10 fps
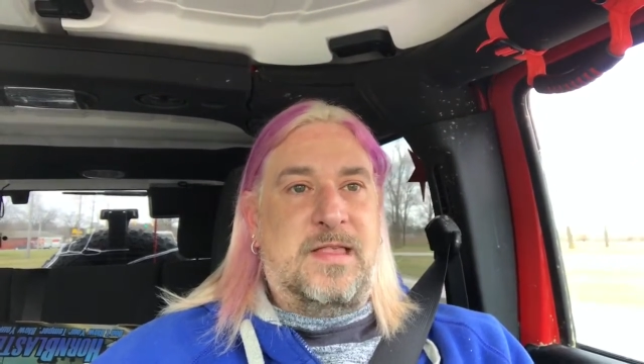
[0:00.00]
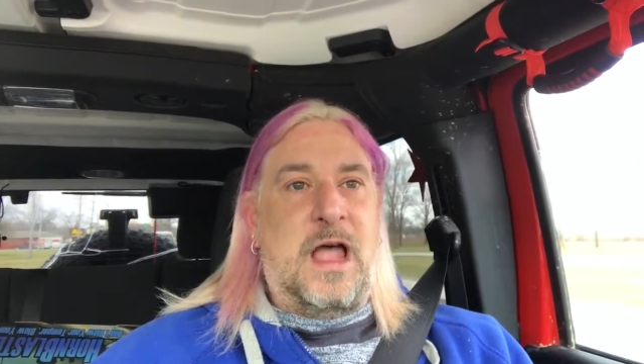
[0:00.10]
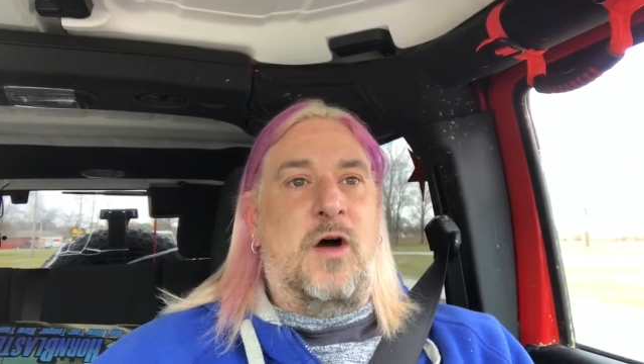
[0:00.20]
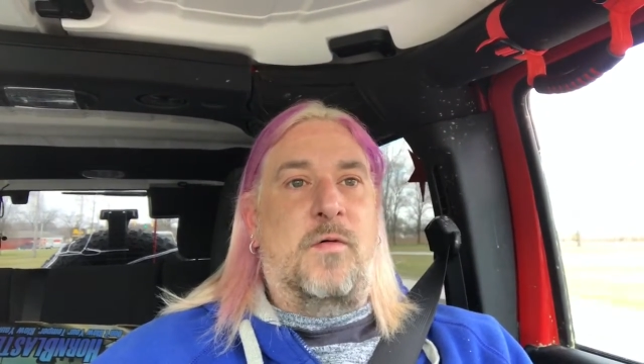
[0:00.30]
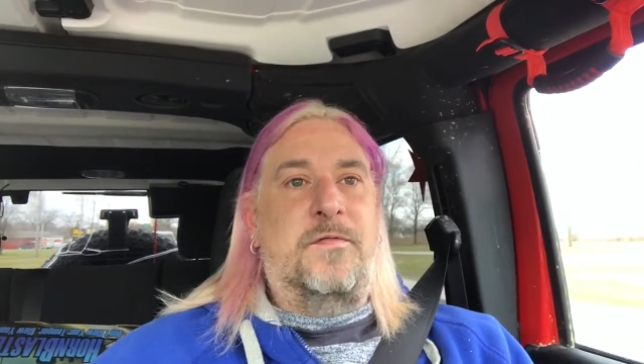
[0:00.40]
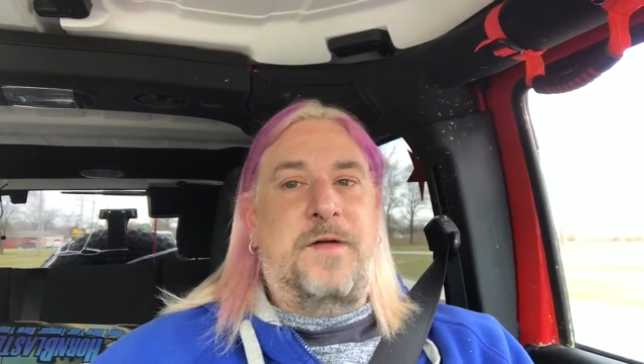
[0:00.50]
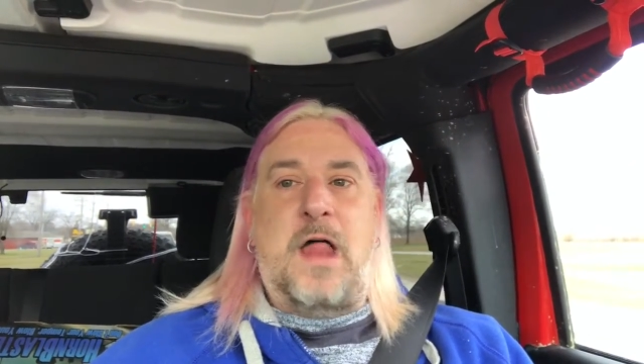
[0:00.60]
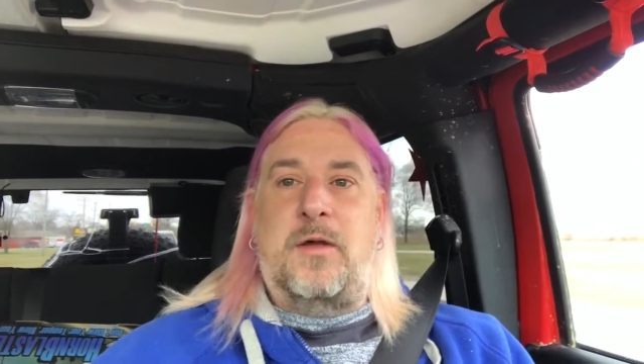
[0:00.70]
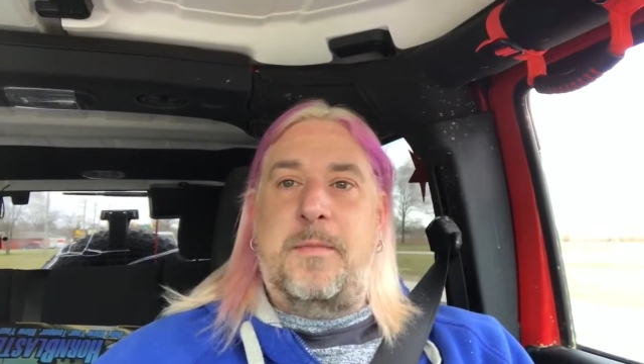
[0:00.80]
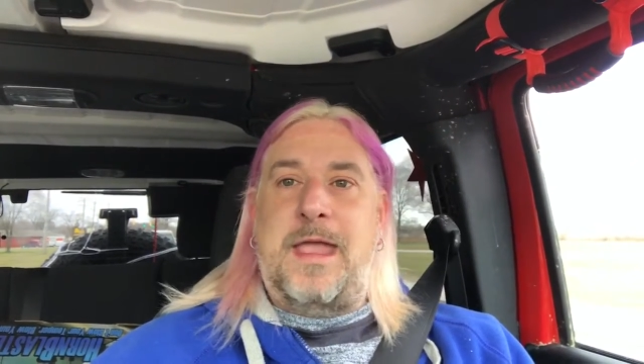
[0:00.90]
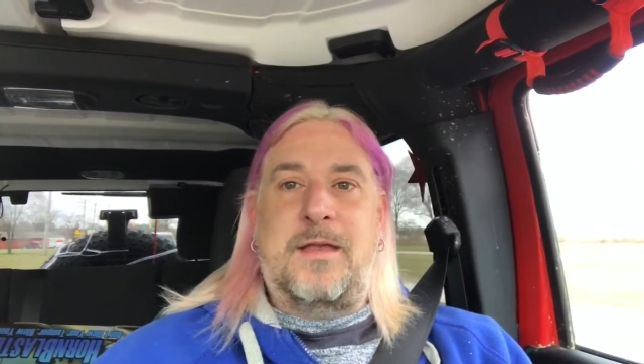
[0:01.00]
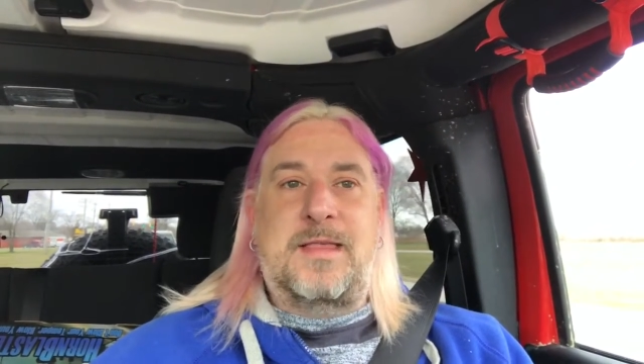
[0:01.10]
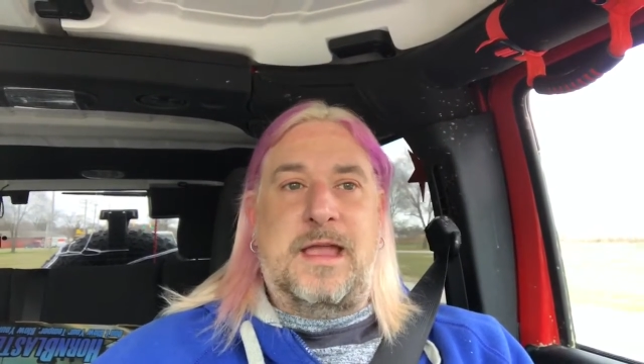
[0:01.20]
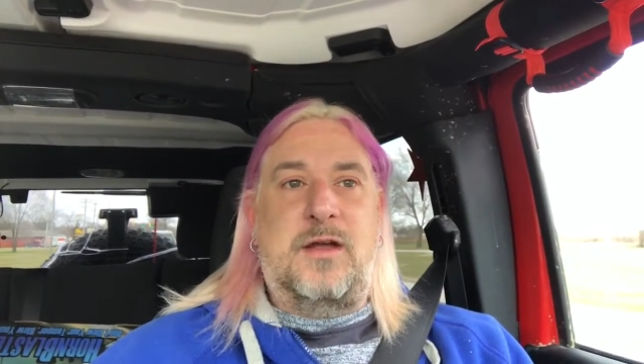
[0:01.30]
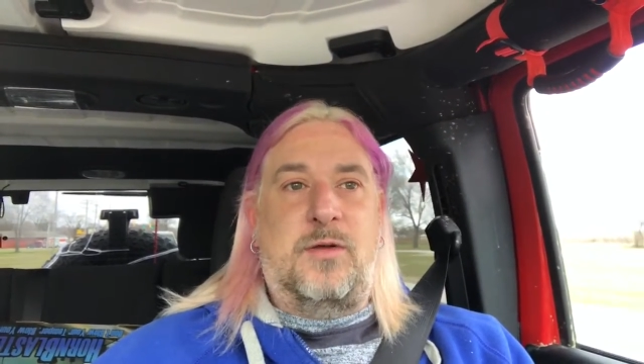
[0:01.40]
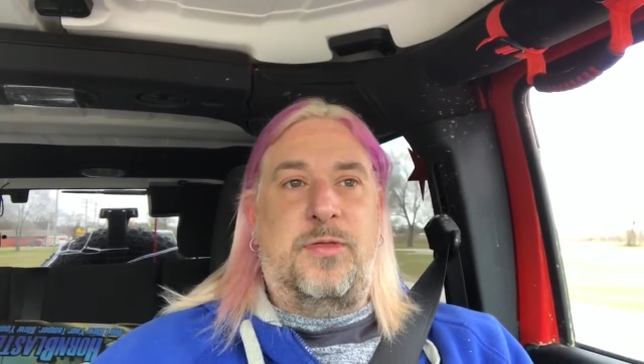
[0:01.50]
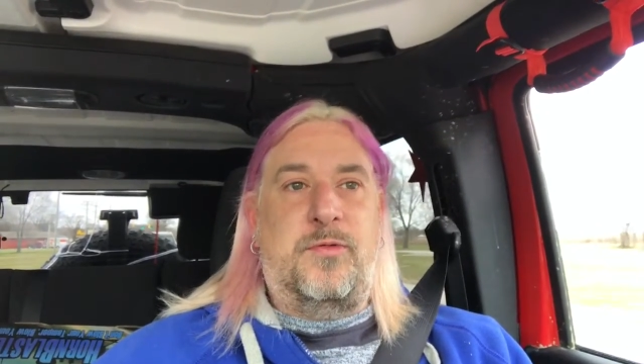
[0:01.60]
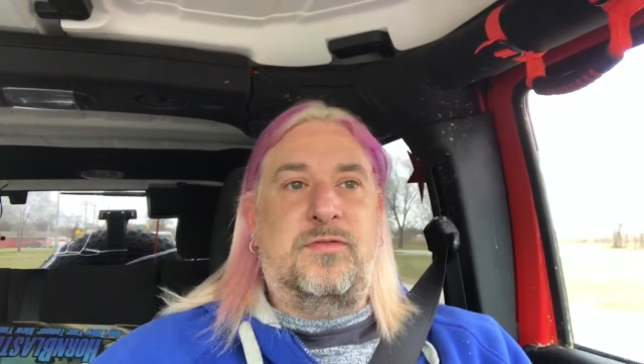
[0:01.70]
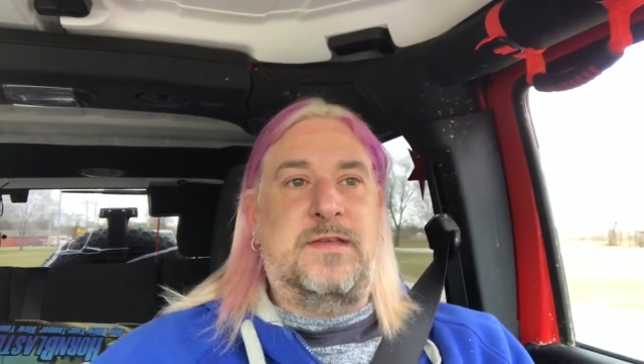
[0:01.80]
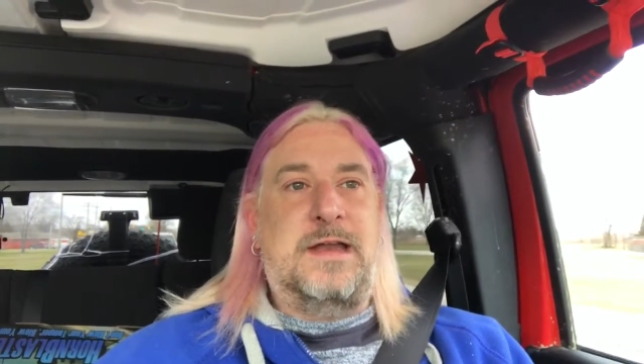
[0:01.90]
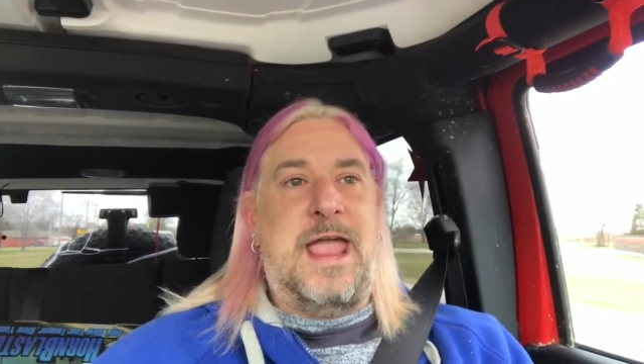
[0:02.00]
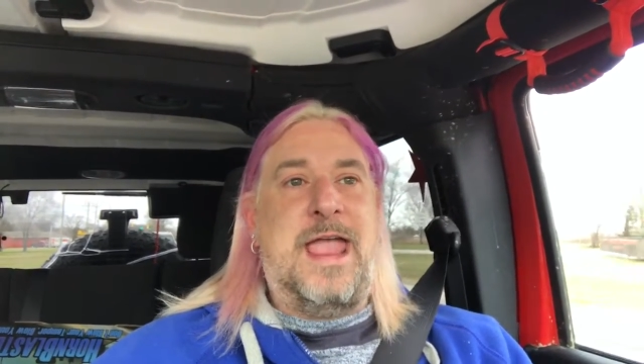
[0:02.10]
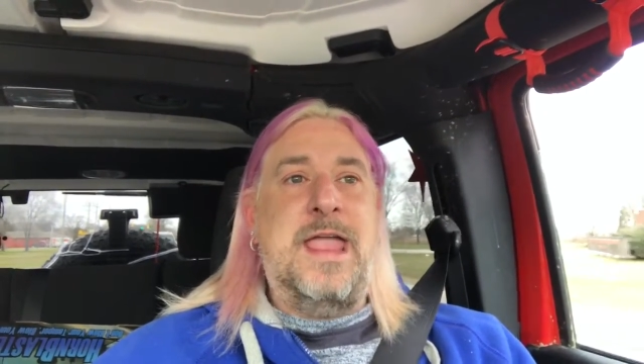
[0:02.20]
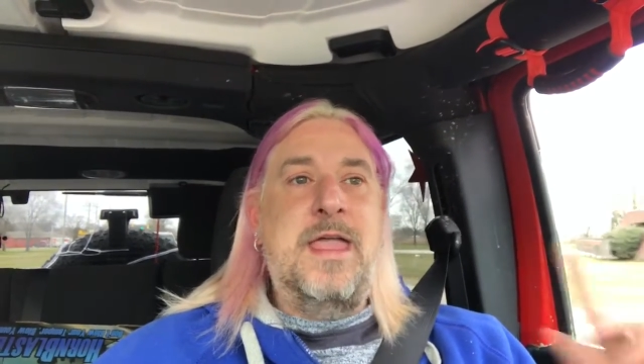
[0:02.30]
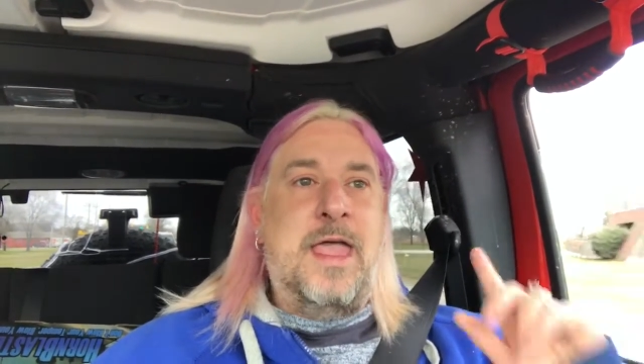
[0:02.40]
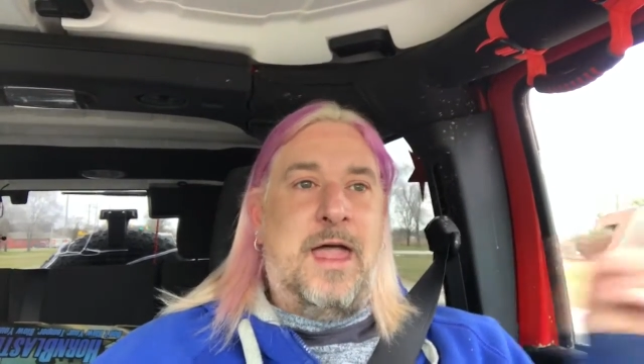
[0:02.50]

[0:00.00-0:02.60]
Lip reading: So follow me as I go through today,